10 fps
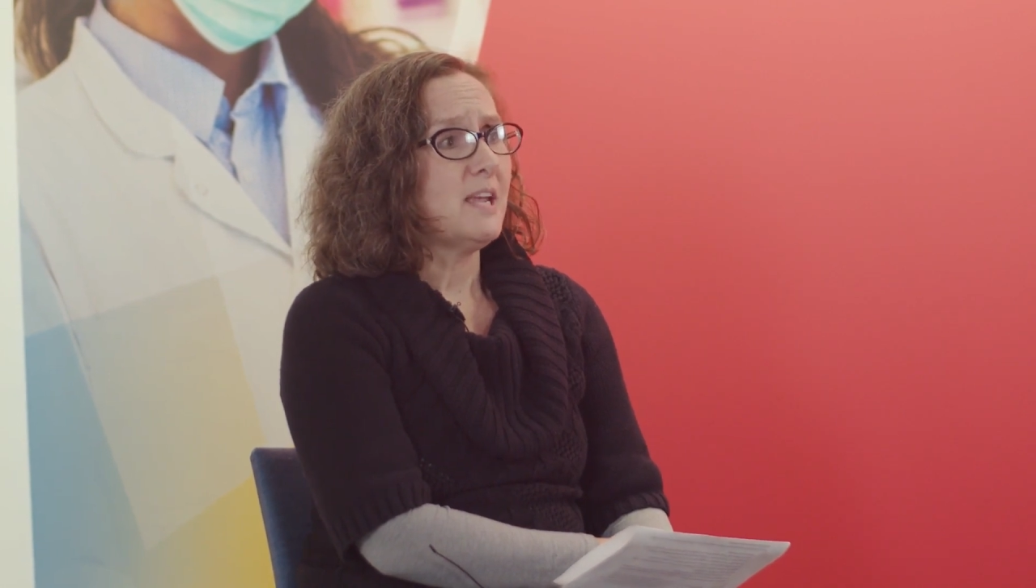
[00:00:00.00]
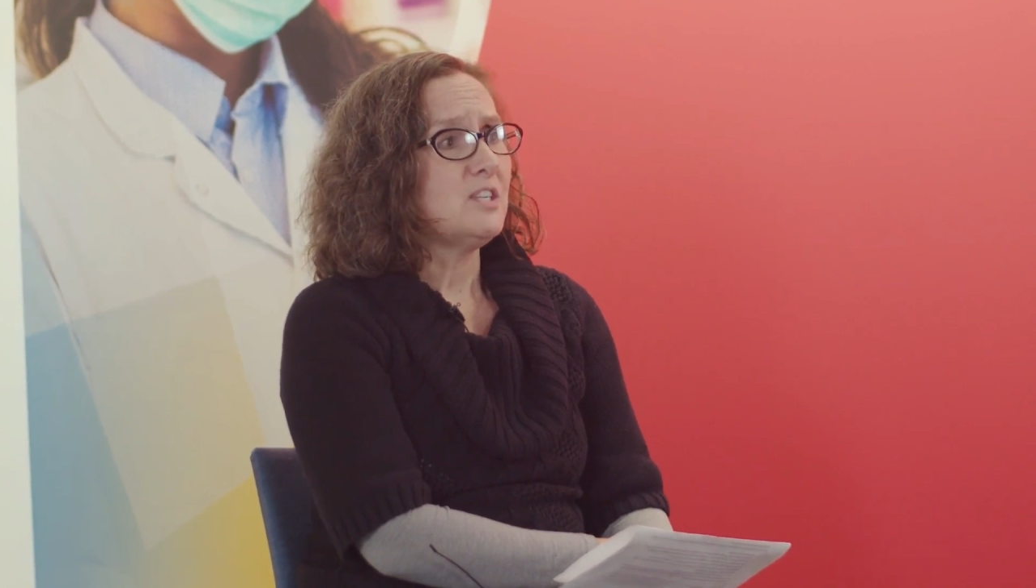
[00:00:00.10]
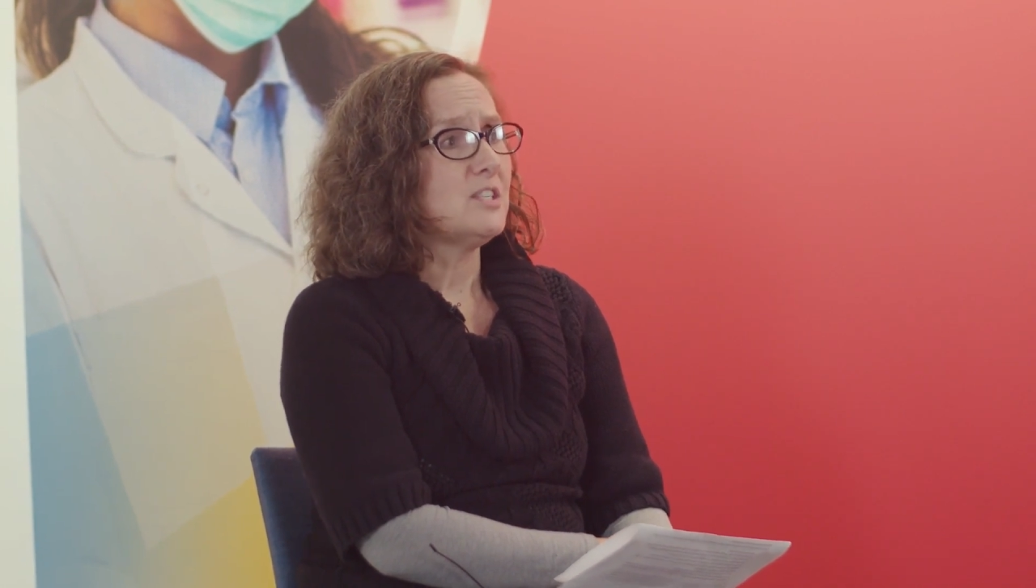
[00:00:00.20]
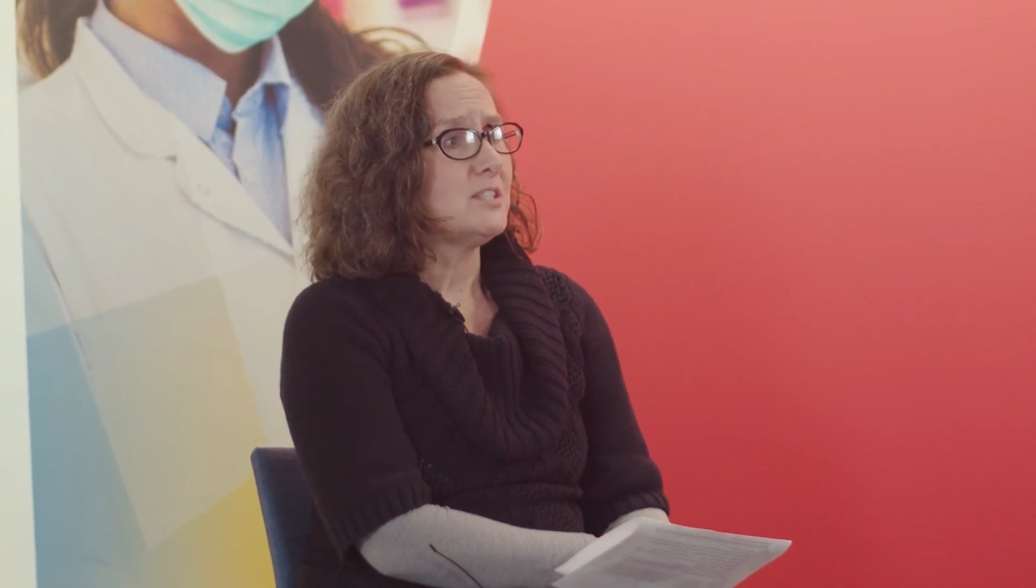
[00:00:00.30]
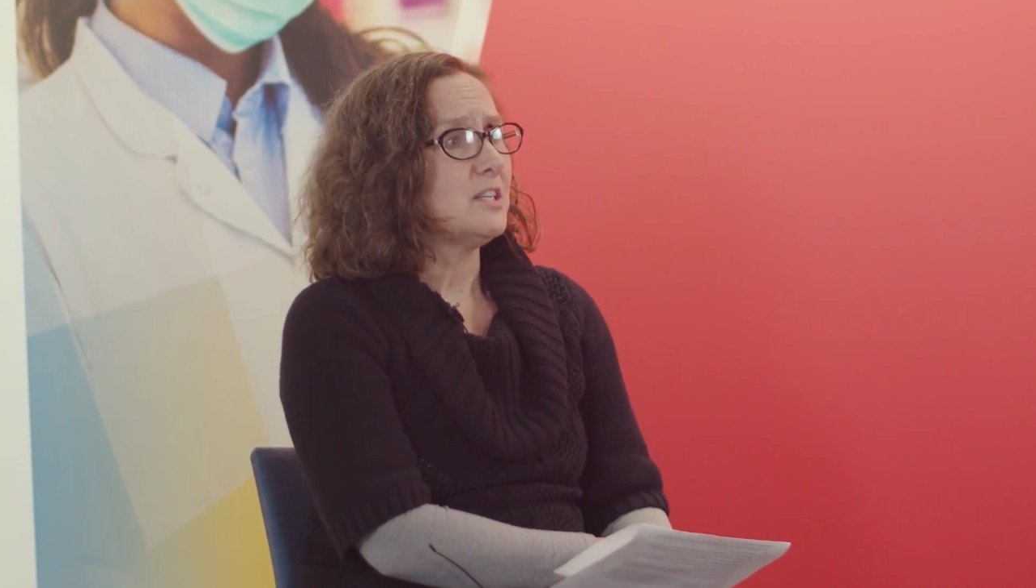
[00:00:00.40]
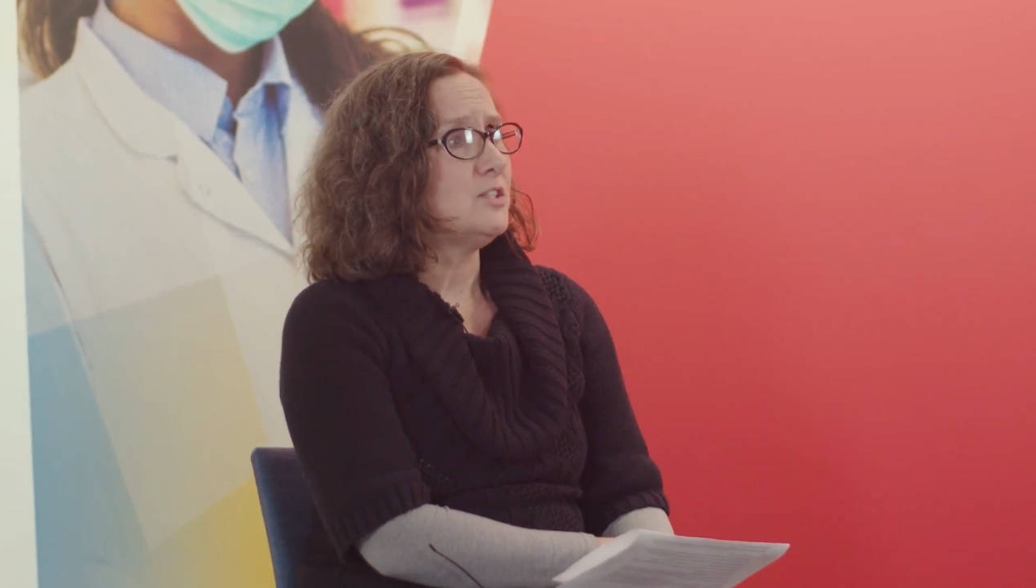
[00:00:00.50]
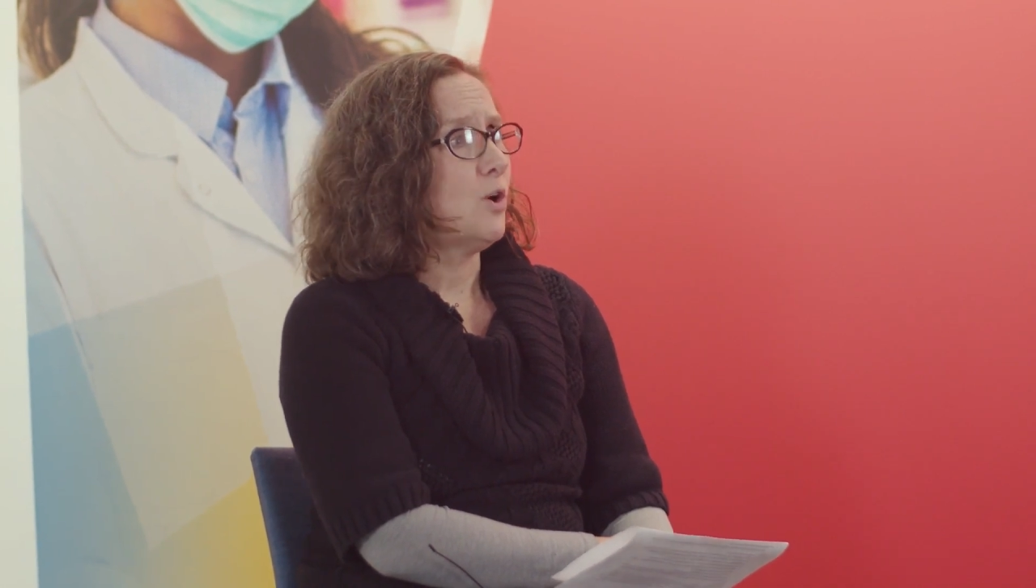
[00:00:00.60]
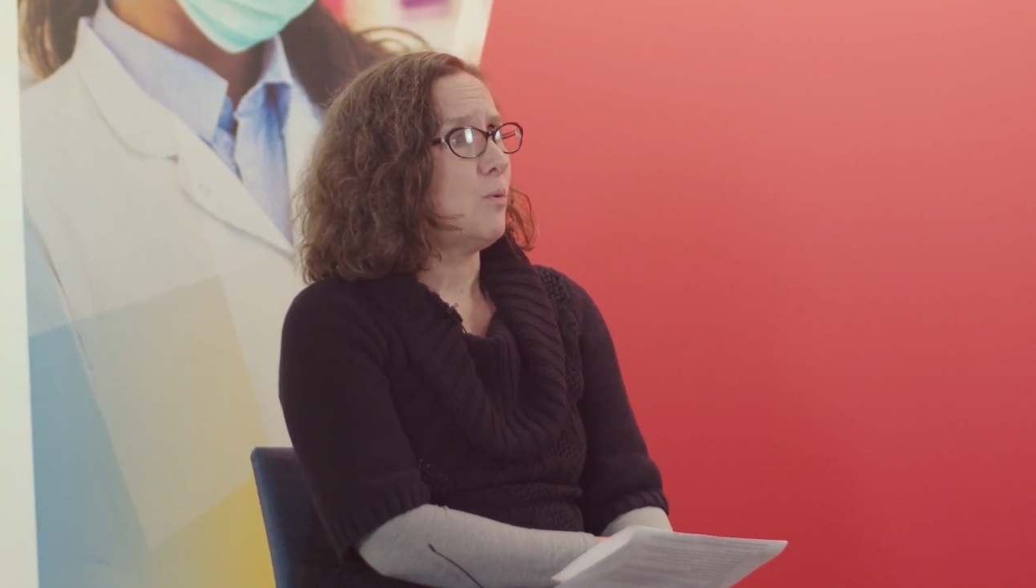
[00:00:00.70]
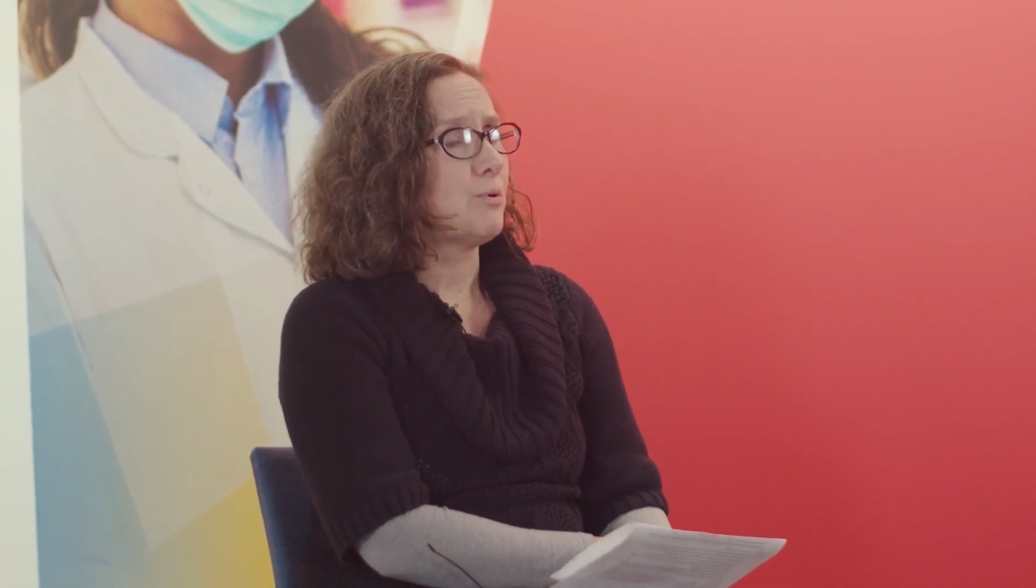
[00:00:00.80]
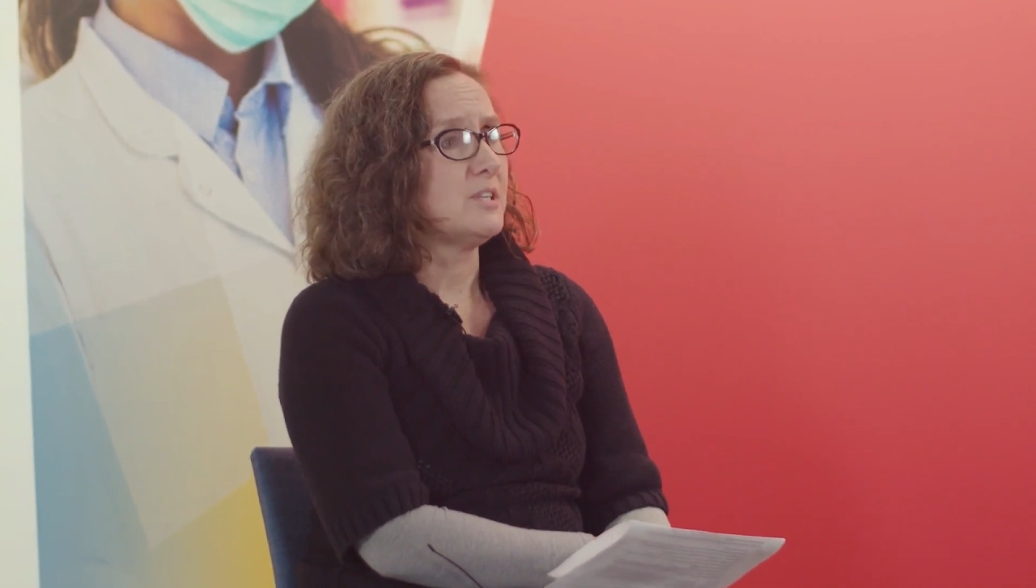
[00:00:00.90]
patients don't